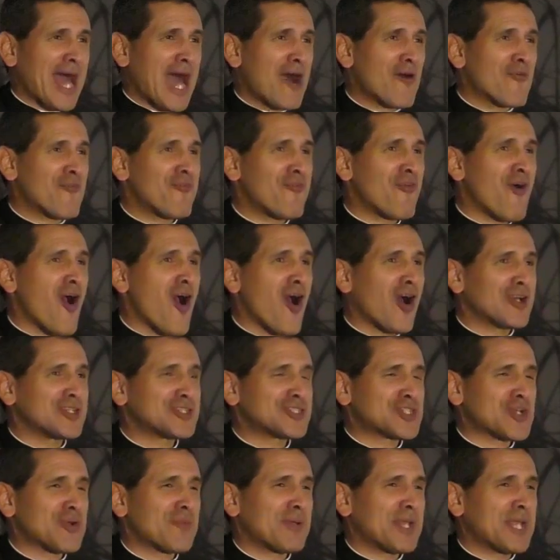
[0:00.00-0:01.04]
how far
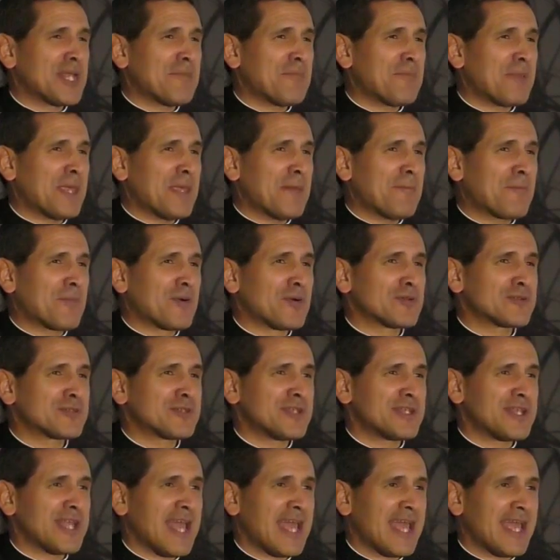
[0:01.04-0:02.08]
so many people
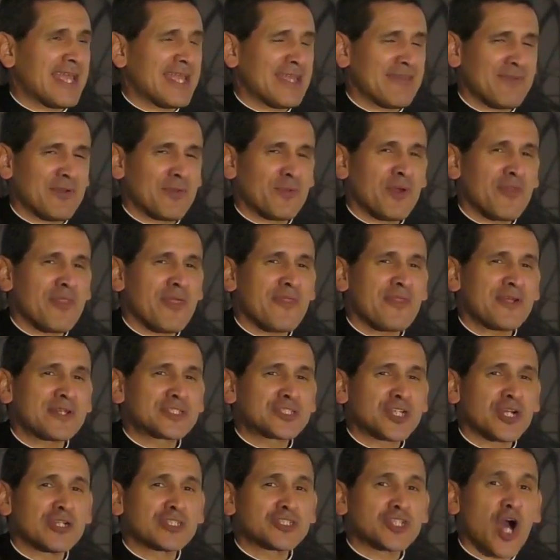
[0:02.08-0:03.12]
today, even within the
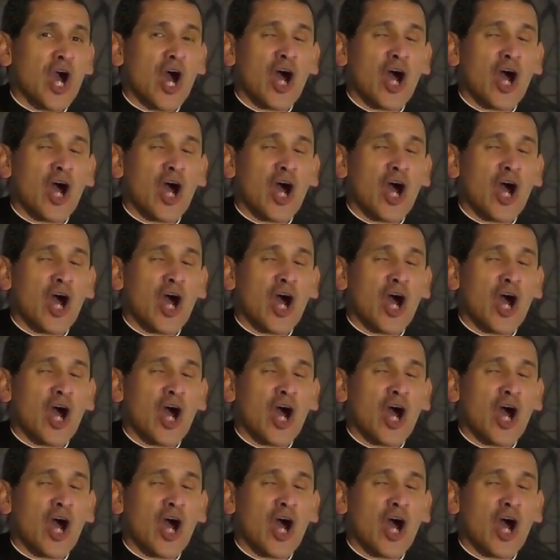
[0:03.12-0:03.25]
church,